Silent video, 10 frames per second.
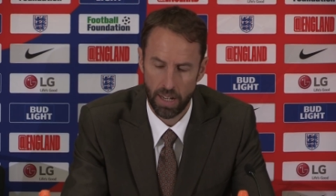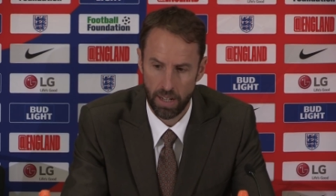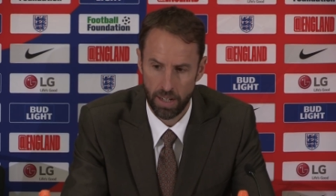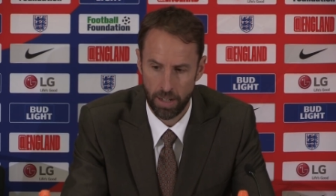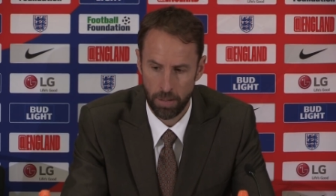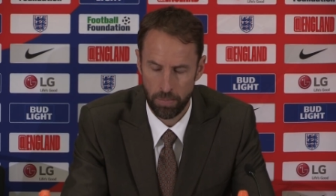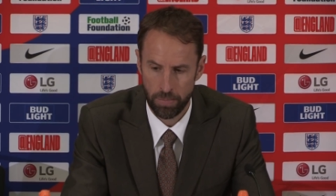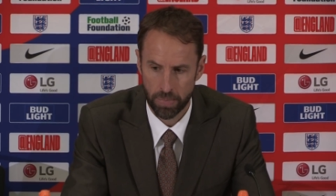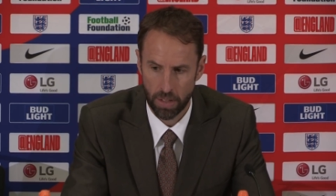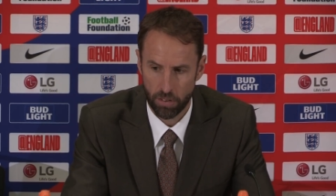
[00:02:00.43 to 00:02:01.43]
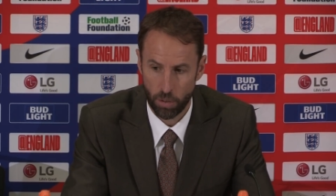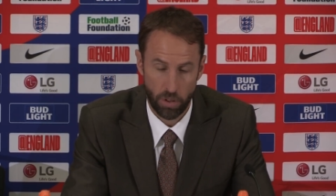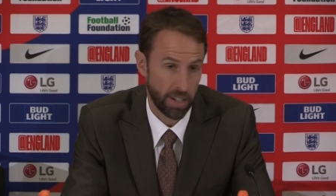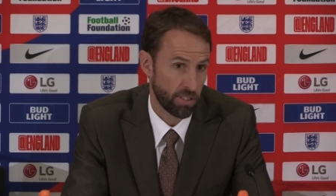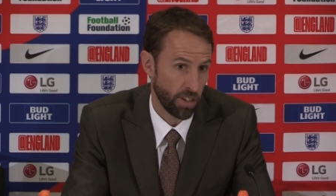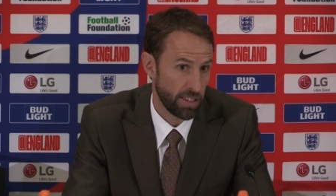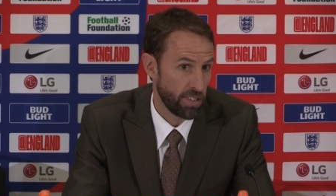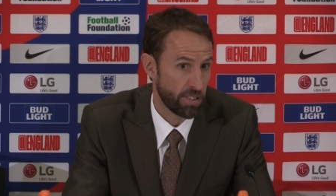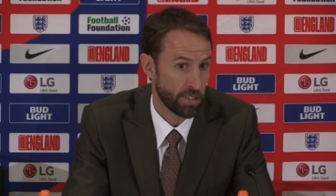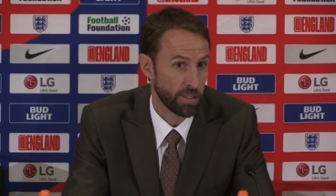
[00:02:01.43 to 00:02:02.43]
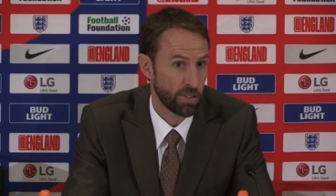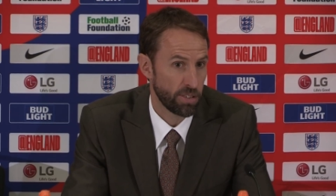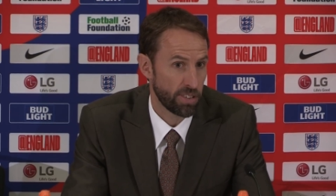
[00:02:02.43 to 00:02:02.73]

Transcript: Um, so we're excited to, to